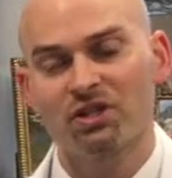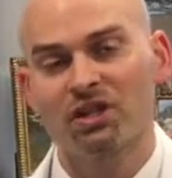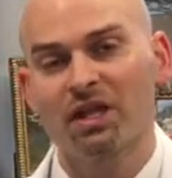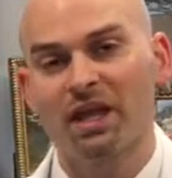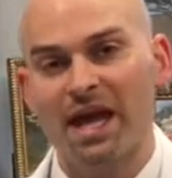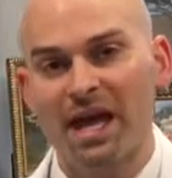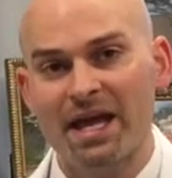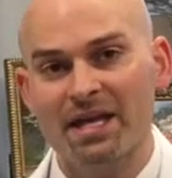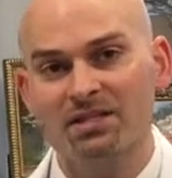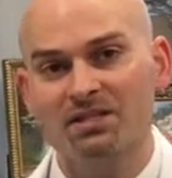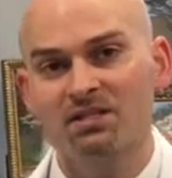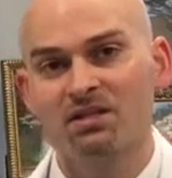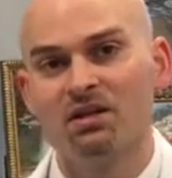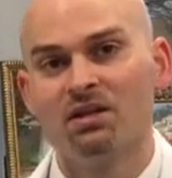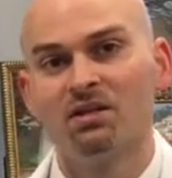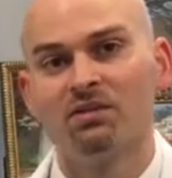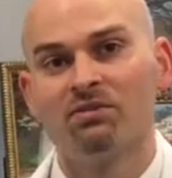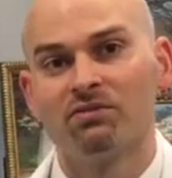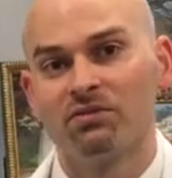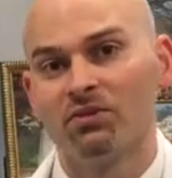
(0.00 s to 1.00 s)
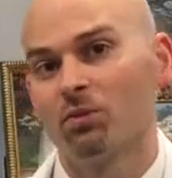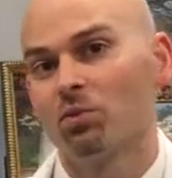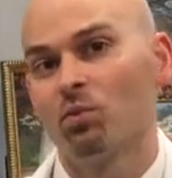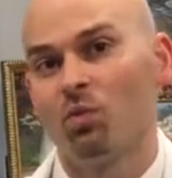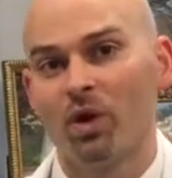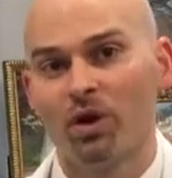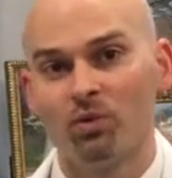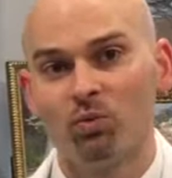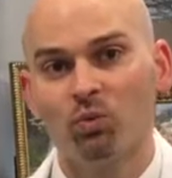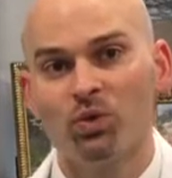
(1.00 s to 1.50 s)
last for
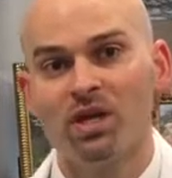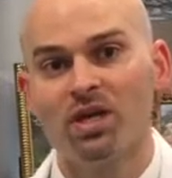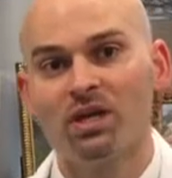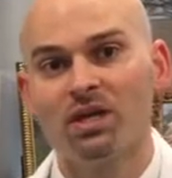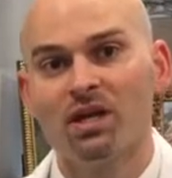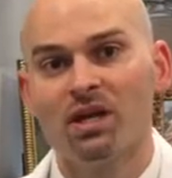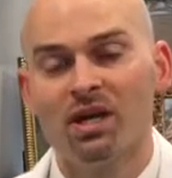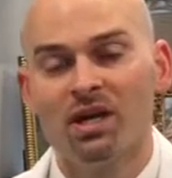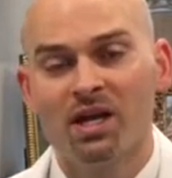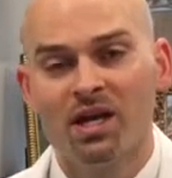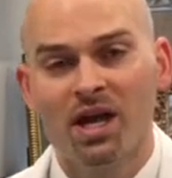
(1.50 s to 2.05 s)
1 week,